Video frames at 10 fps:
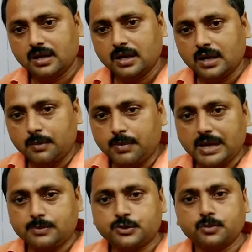We
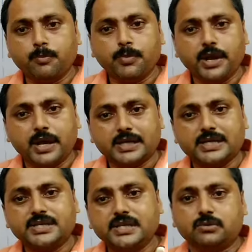have to make it
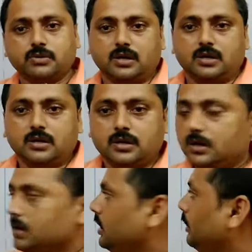equal.
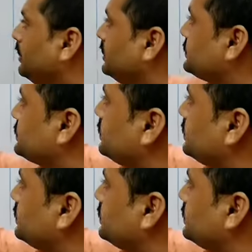Means